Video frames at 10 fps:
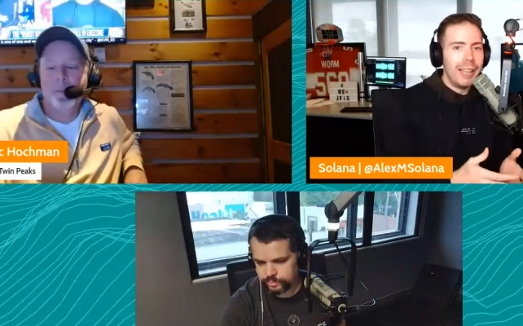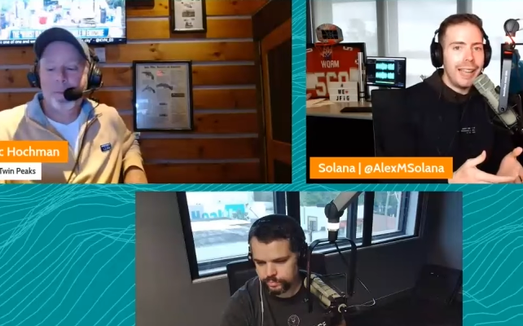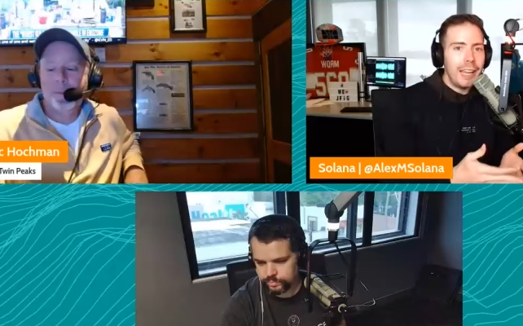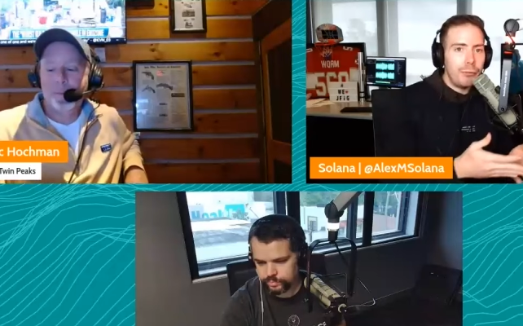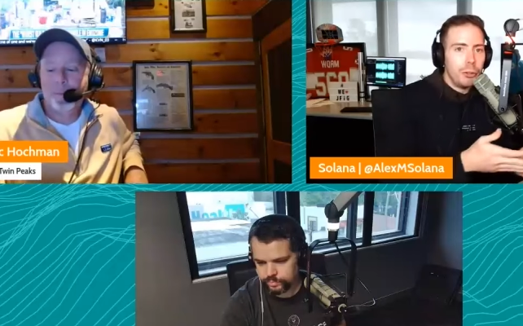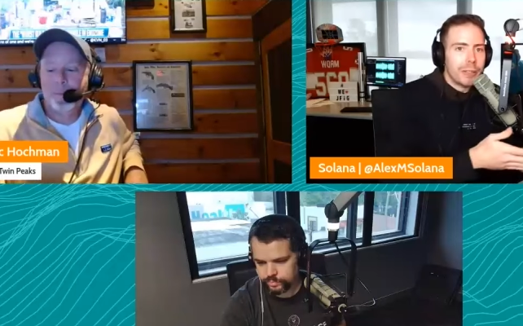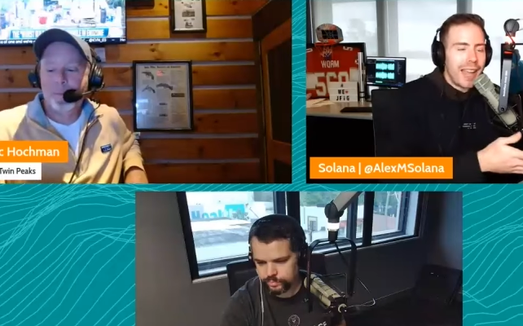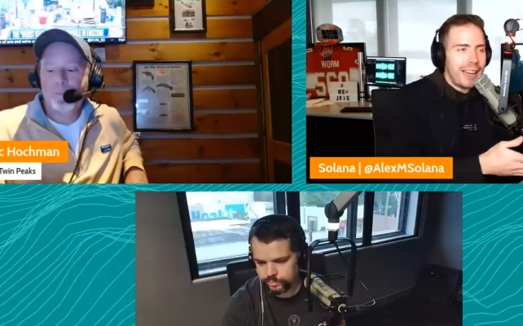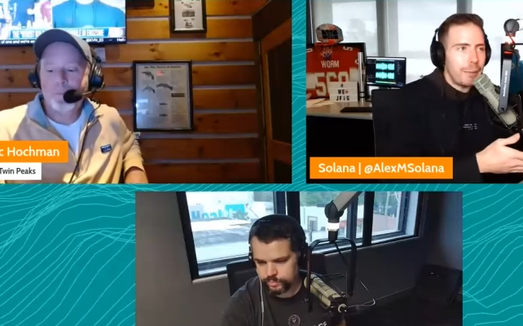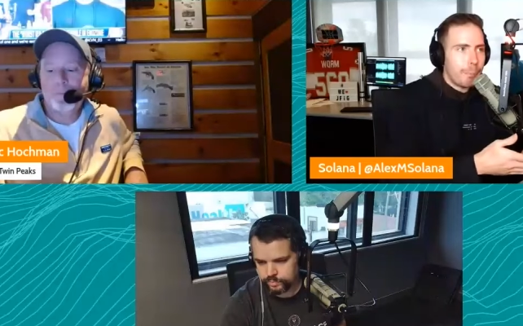Speaker 1: if you're
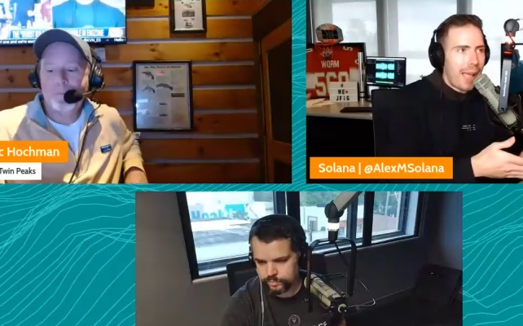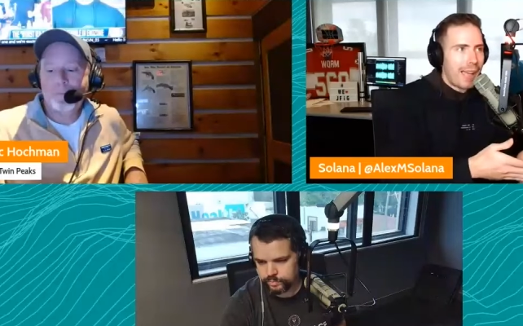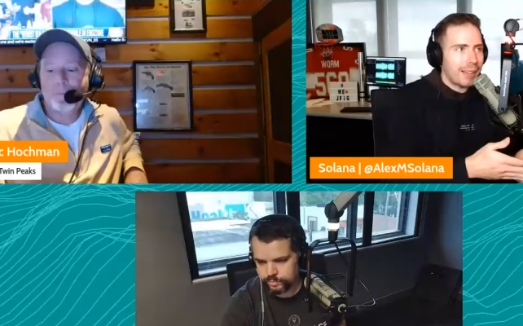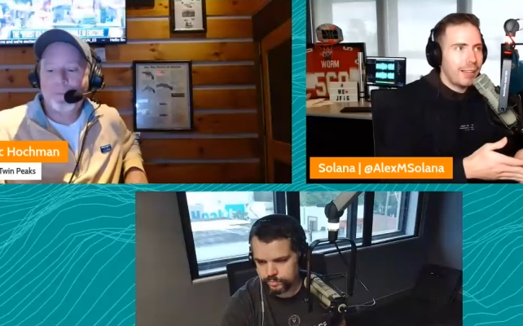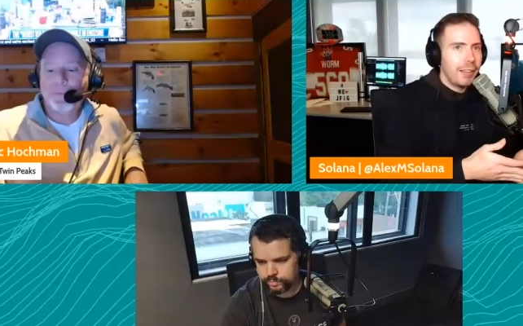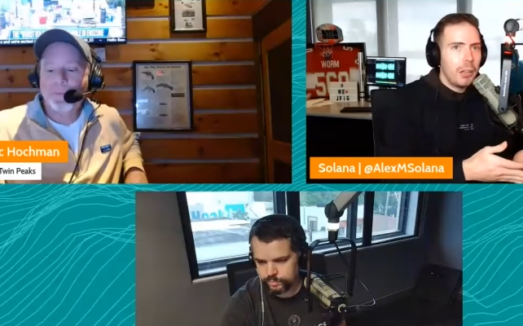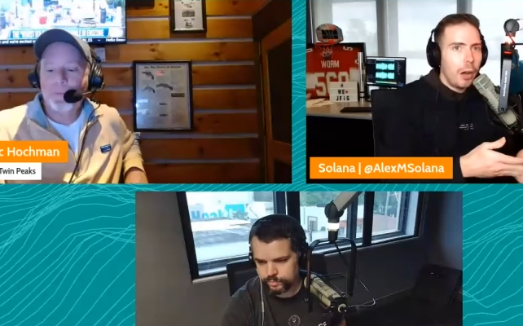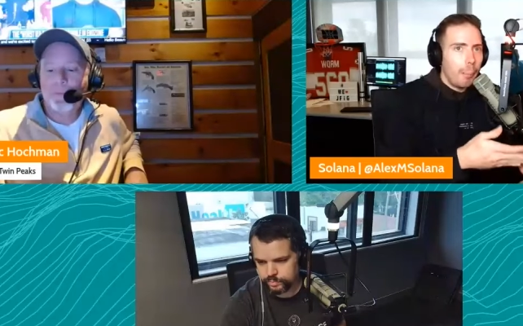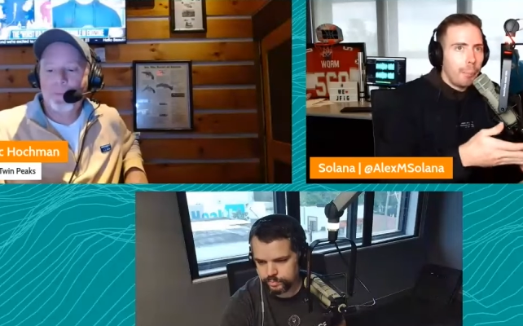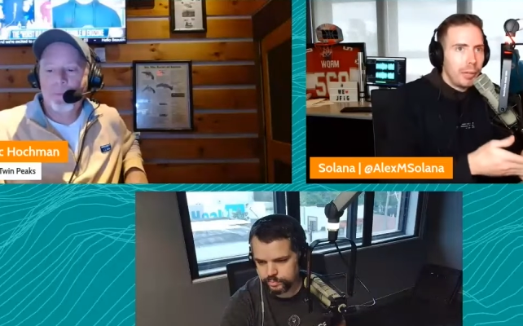getting back
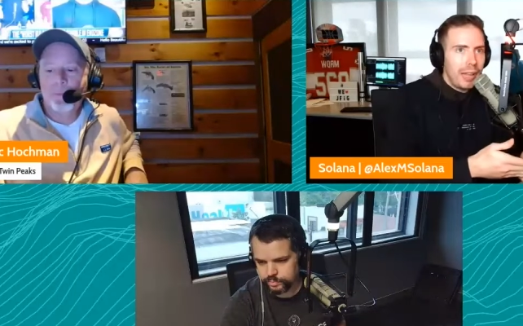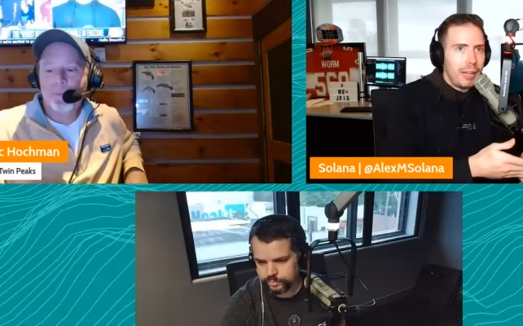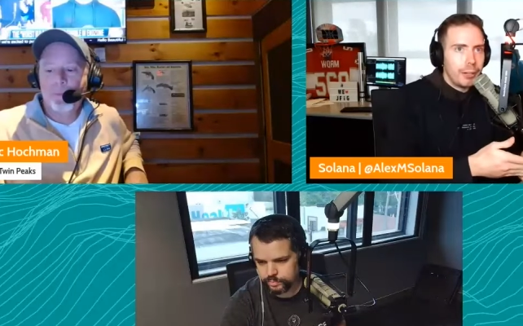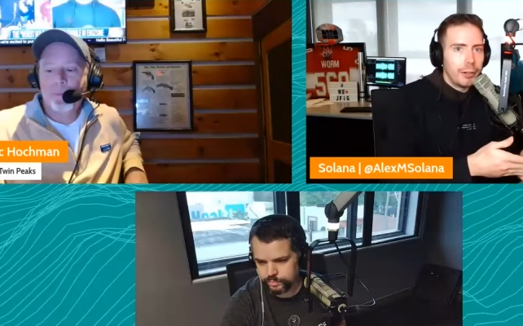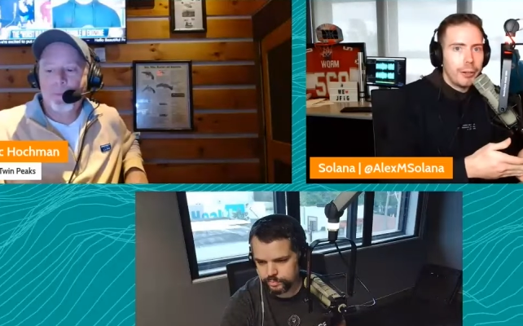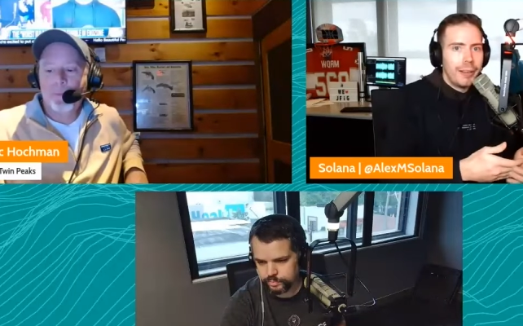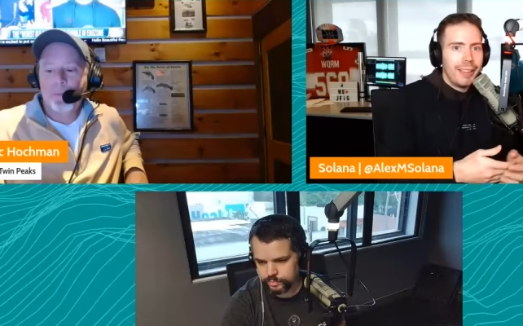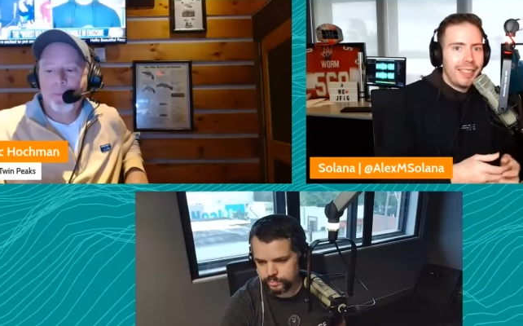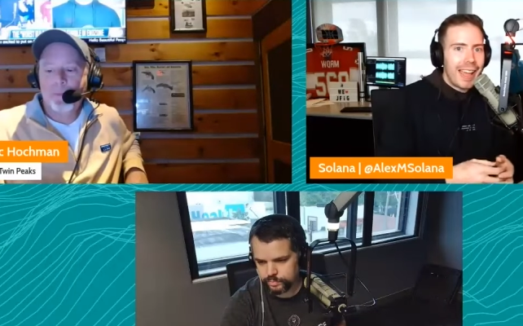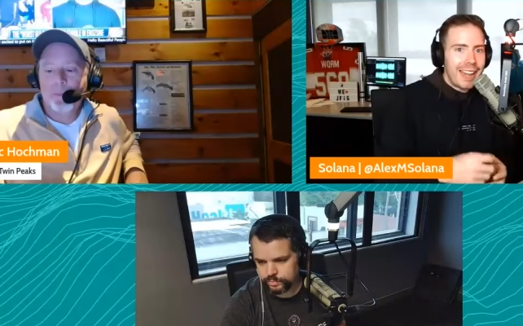a player
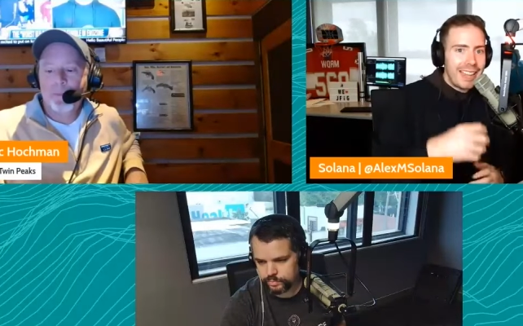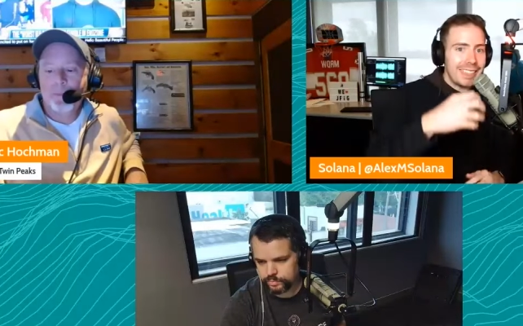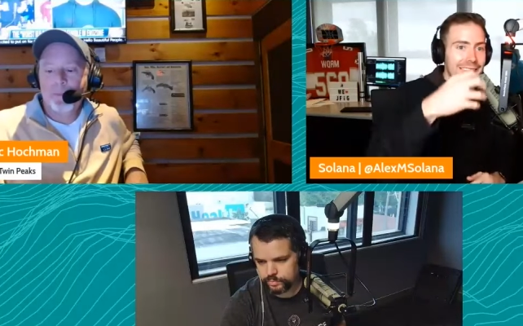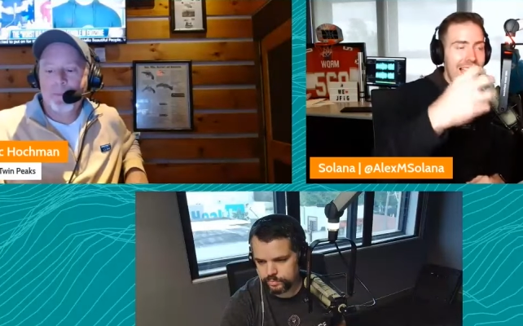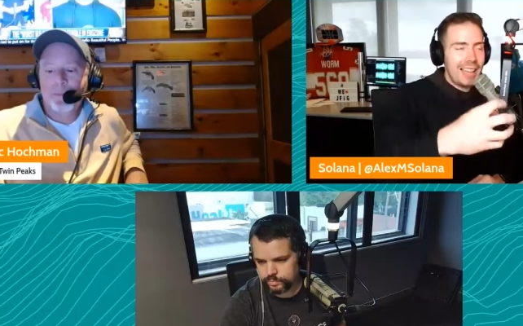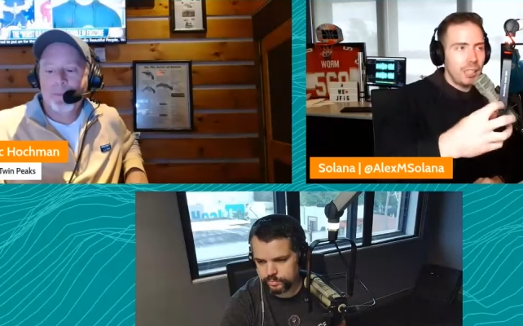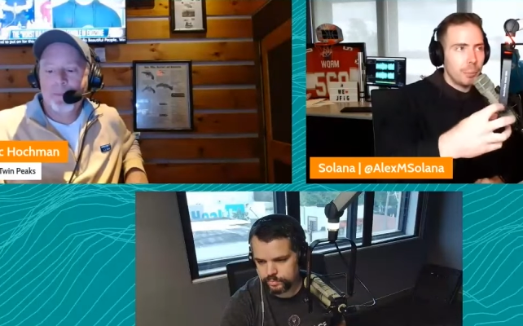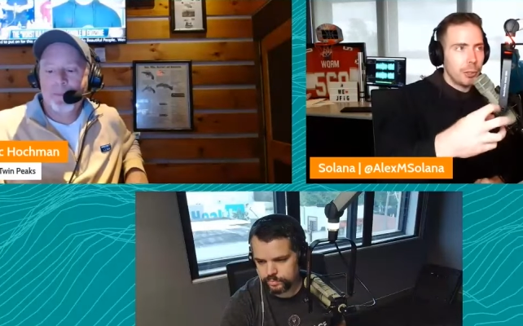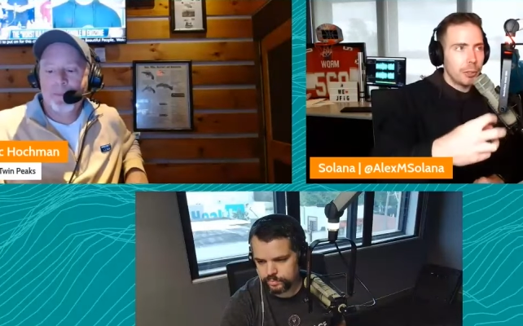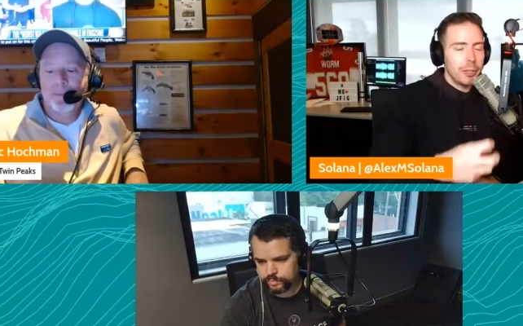that his
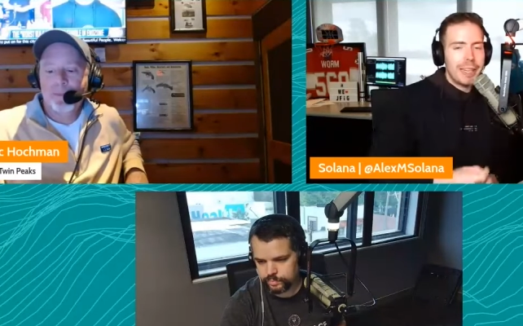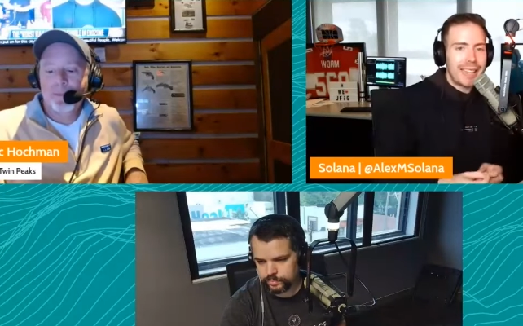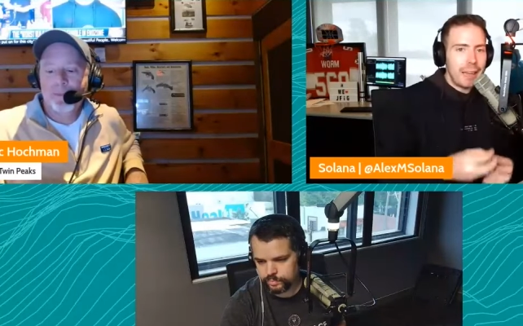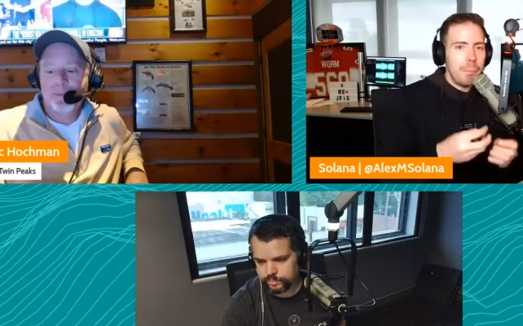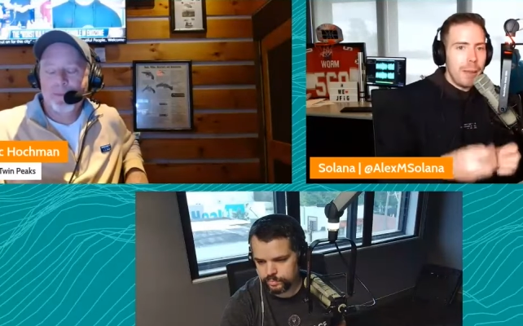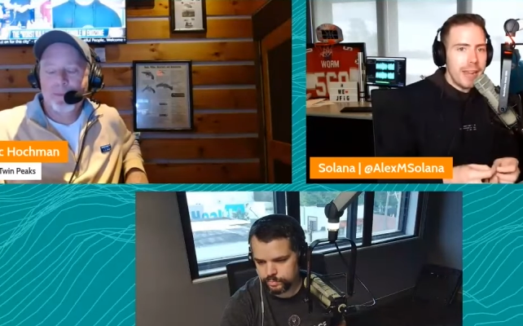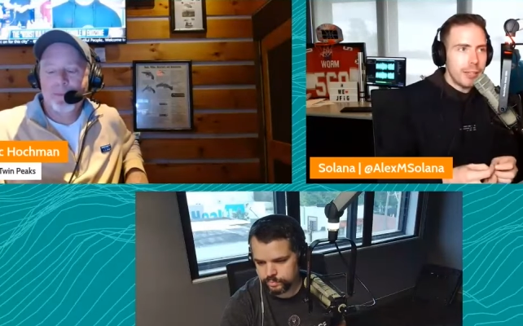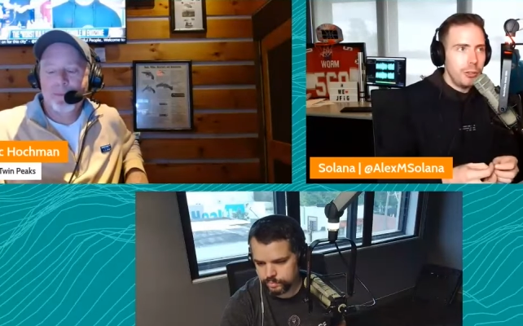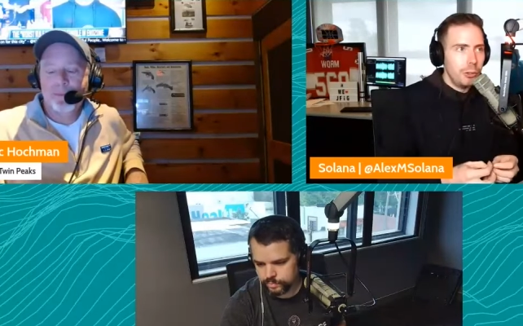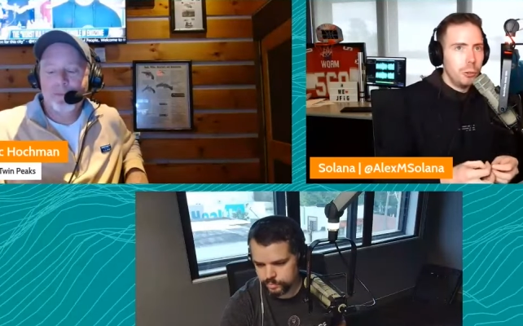caliber can make
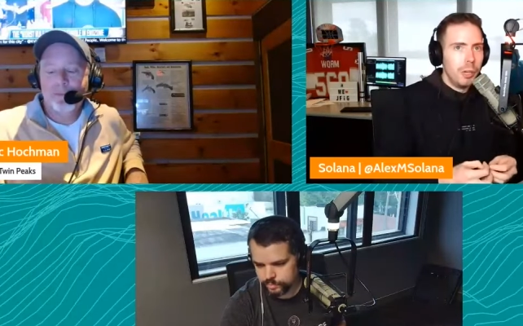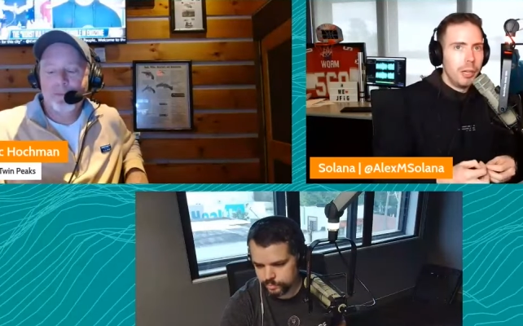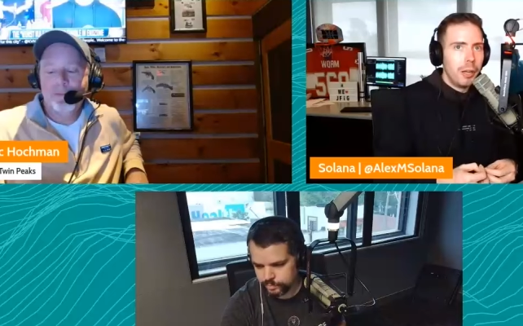you